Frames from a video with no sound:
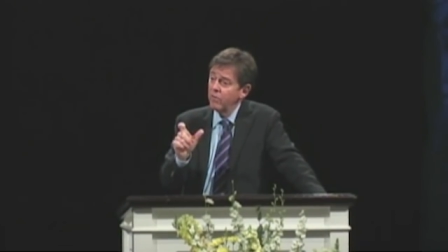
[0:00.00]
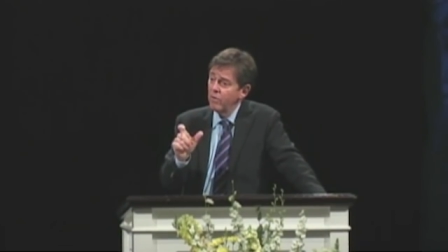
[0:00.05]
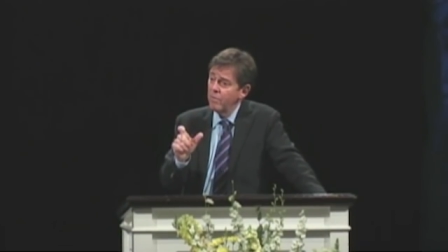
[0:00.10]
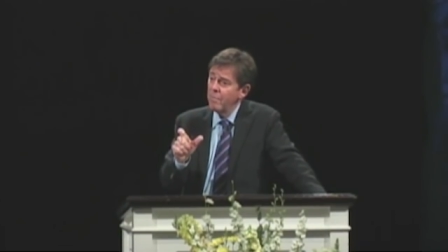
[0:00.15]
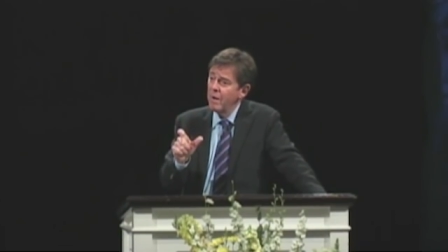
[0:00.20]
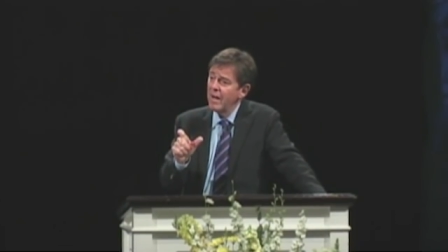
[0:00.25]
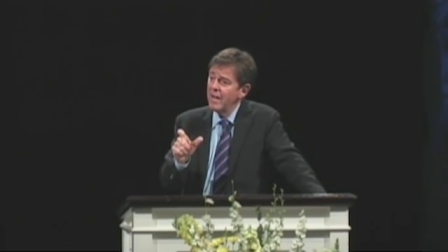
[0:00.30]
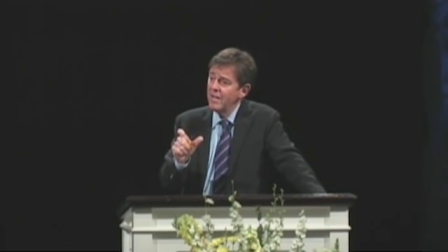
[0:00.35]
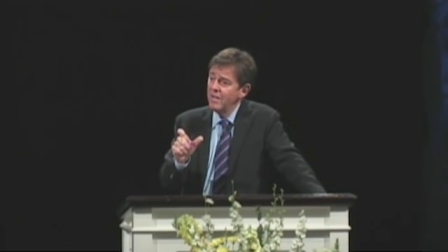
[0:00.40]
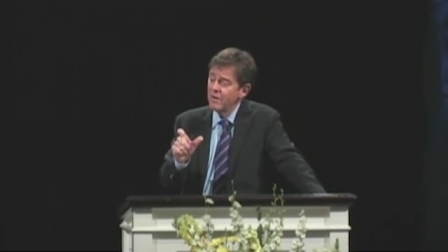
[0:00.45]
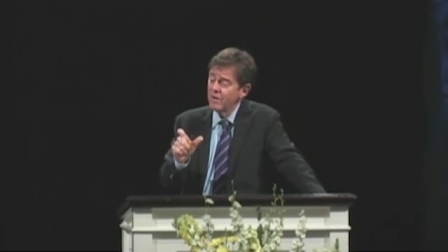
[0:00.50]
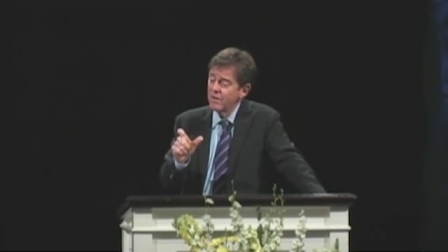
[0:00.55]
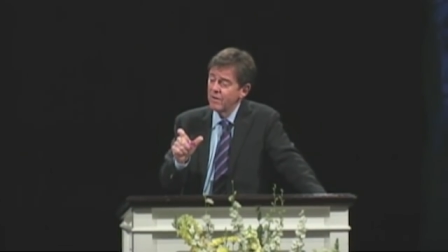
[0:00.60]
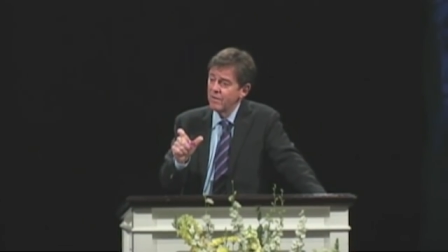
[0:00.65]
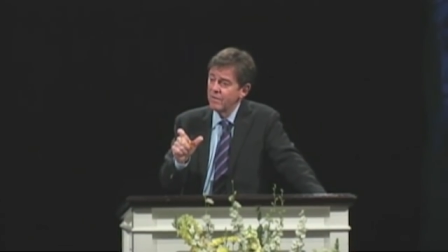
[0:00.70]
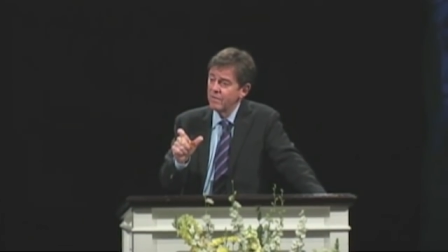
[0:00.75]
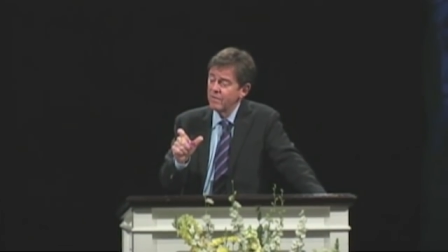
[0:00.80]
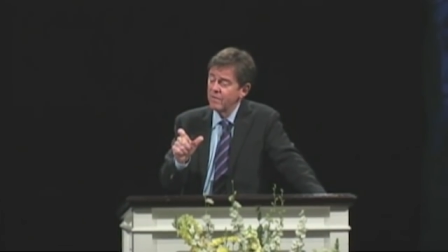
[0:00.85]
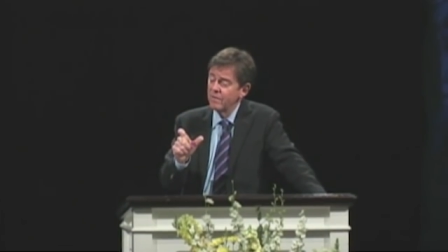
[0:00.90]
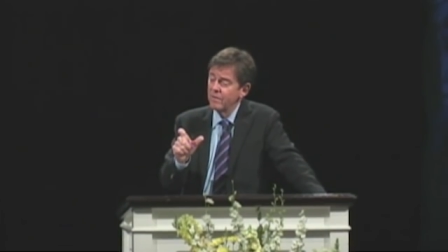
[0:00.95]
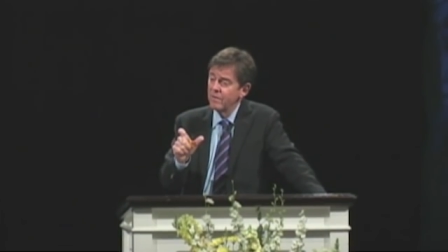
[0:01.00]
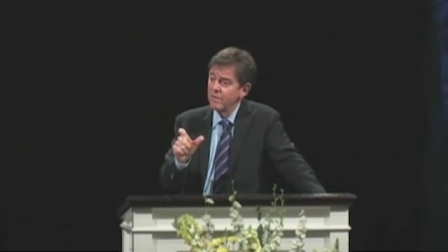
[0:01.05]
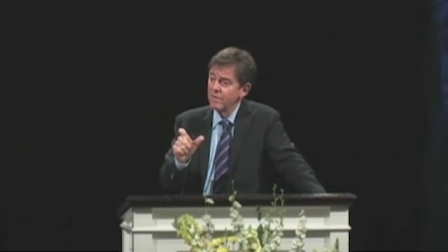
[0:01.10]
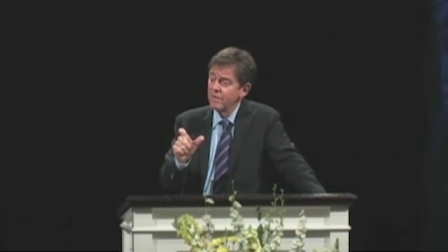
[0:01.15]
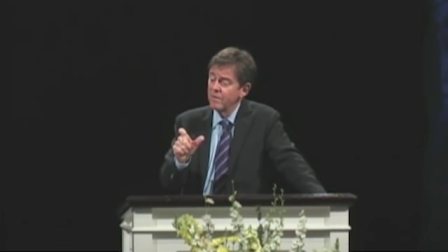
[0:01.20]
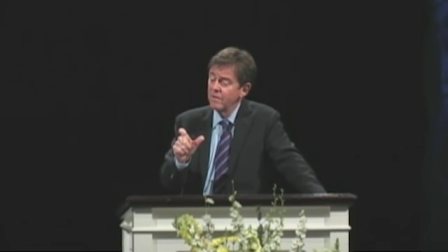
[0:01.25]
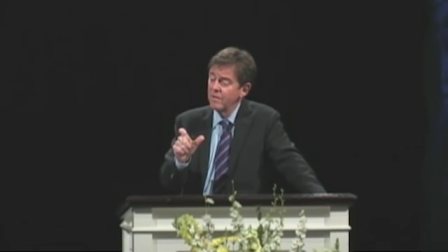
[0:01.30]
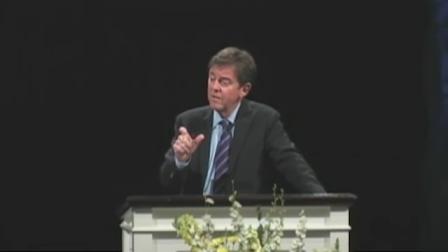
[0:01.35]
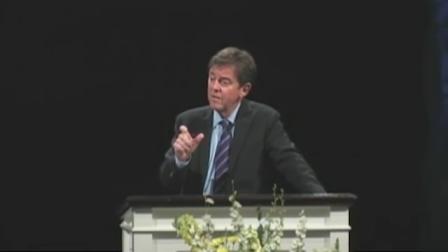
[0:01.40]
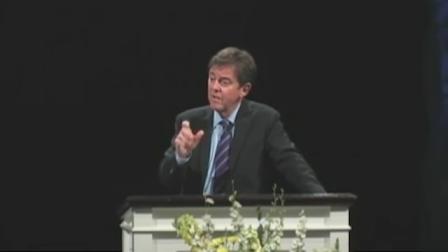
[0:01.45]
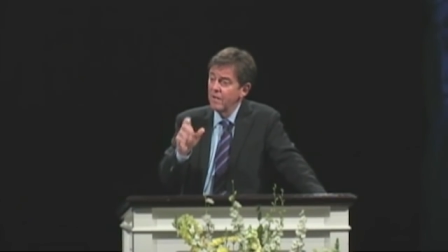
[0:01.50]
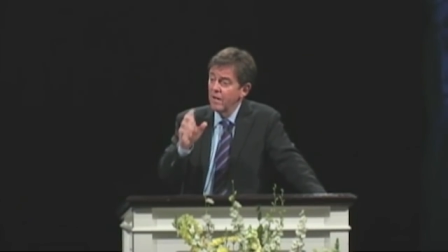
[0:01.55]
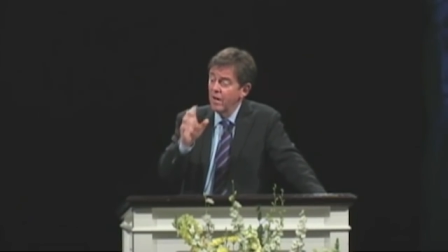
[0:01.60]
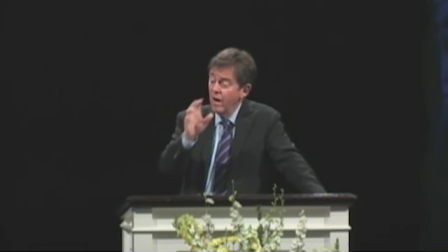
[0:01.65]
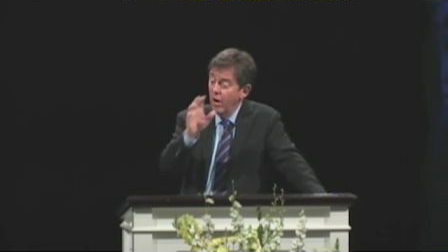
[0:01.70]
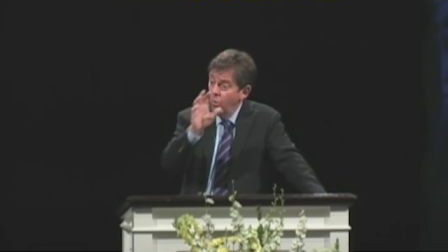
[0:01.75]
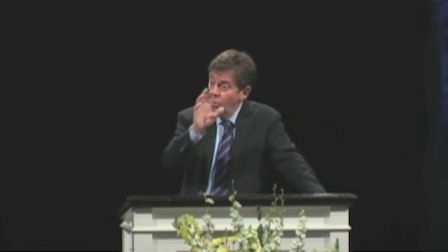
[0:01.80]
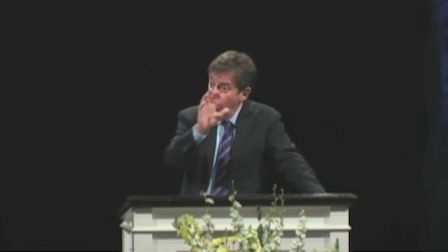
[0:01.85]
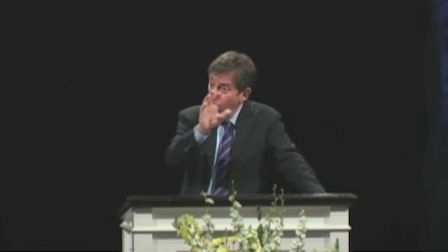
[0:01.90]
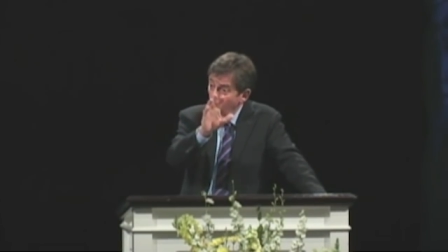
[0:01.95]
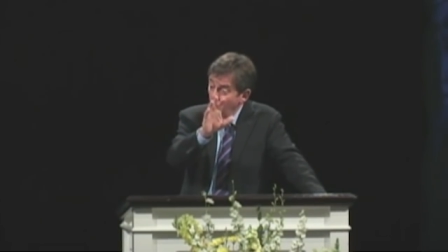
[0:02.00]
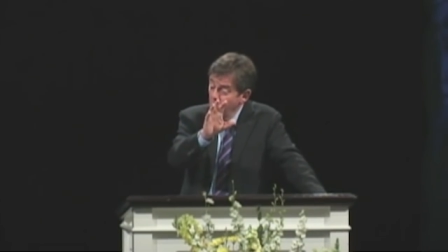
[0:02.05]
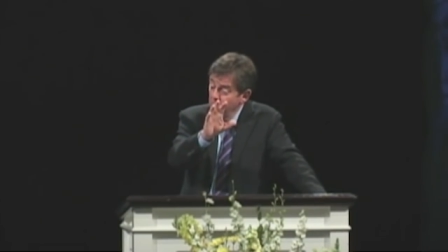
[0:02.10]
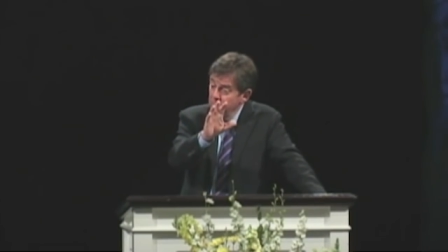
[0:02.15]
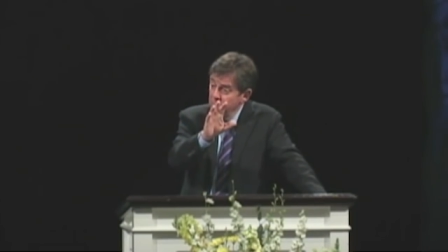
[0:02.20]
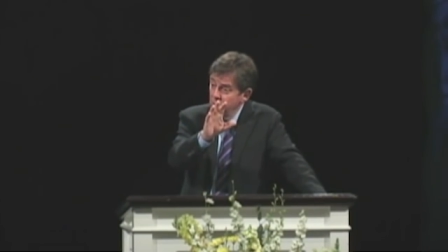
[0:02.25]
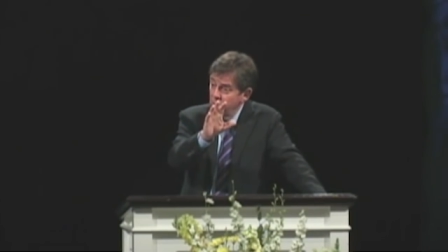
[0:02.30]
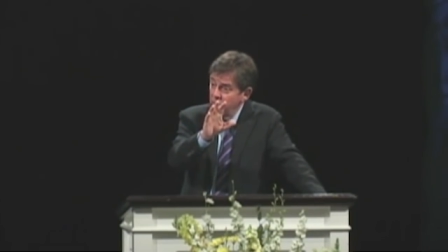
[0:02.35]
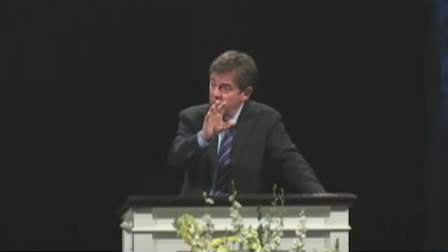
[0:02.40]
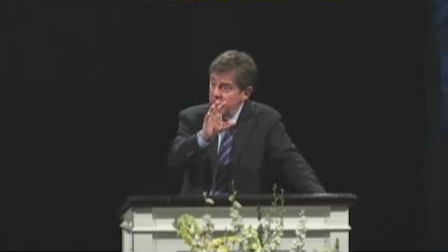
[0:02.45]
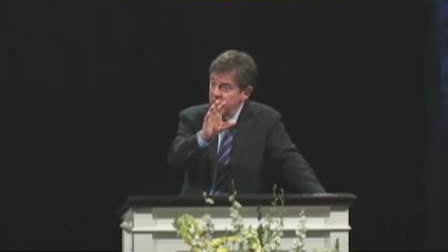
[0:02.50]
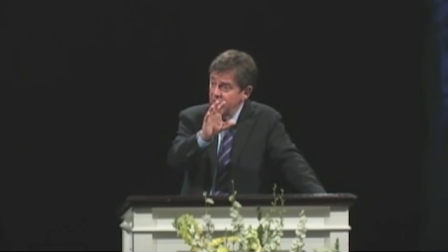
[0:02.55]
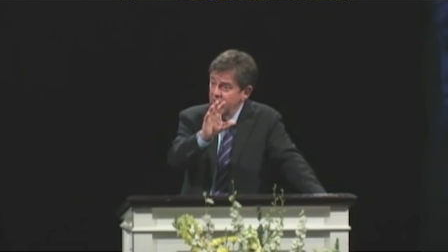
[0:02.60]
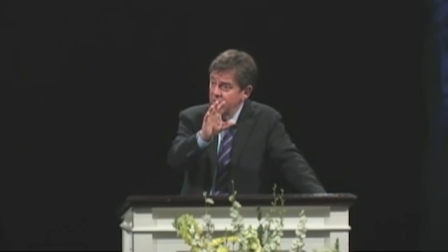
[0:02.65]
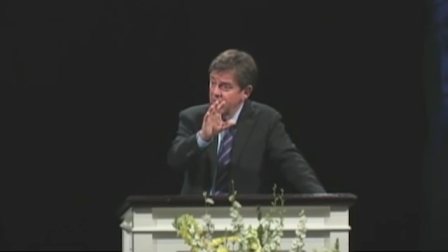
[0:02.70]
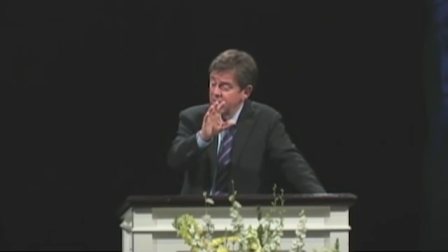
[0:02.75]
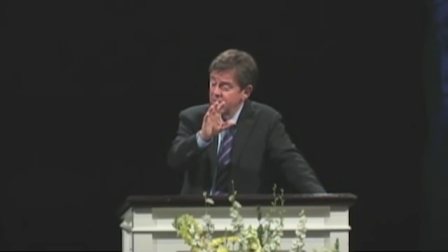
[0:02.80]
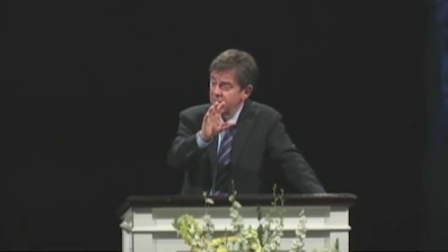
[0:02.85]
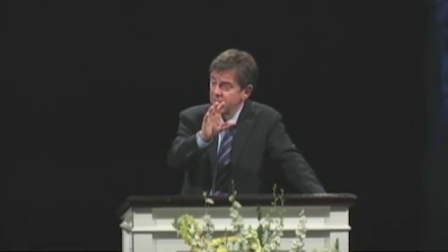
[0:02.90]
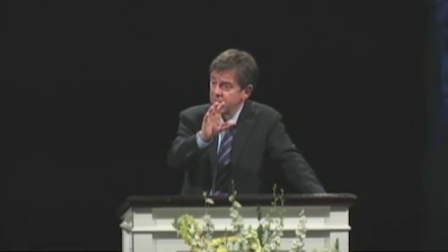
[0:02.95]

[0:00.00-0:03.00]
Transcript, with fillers: reminder, a warm greeting